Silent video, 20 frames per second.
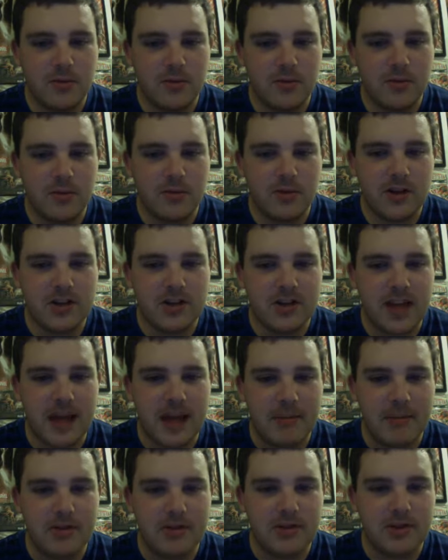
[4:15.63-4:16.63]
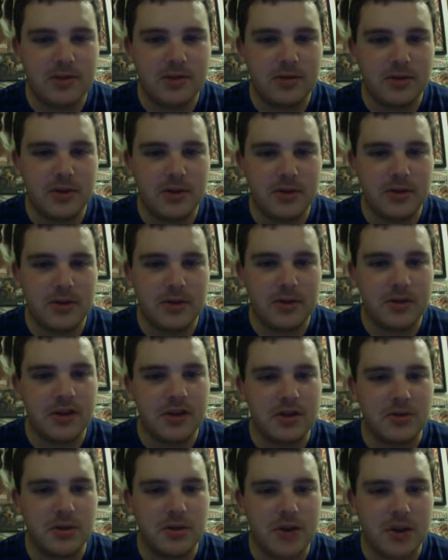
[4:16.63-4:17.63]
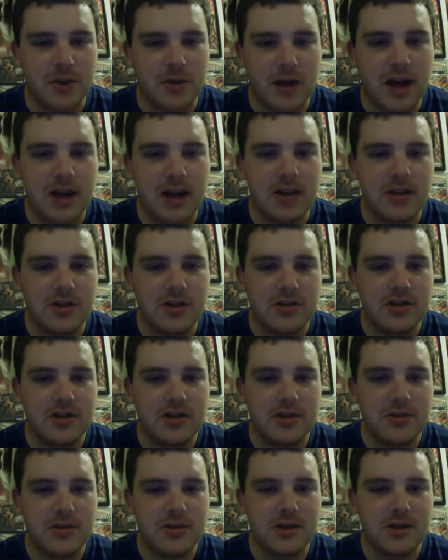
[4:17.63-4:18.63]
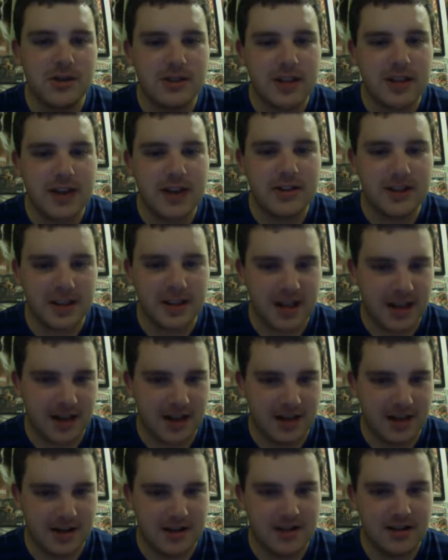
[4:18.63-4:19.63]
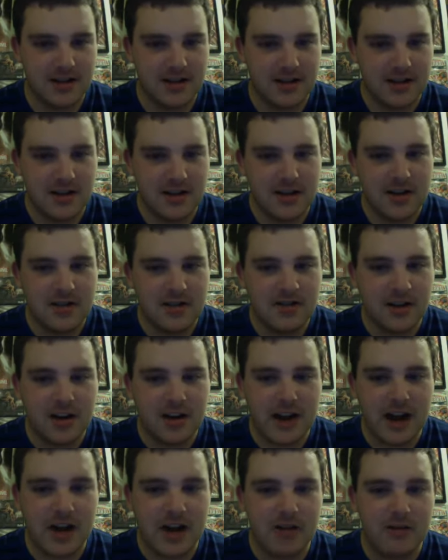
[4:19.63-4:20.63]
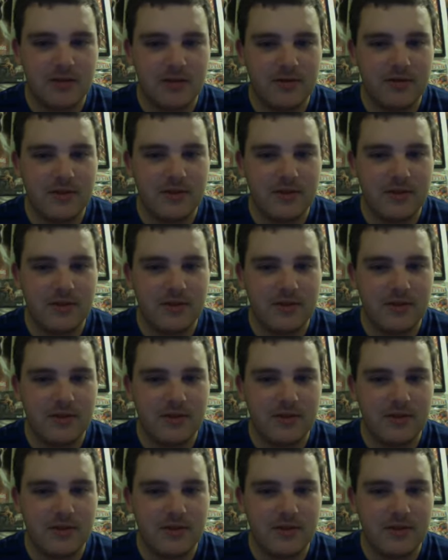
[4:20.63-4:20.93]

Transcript: Just the episode with the rock in his shoe just takes the cake on how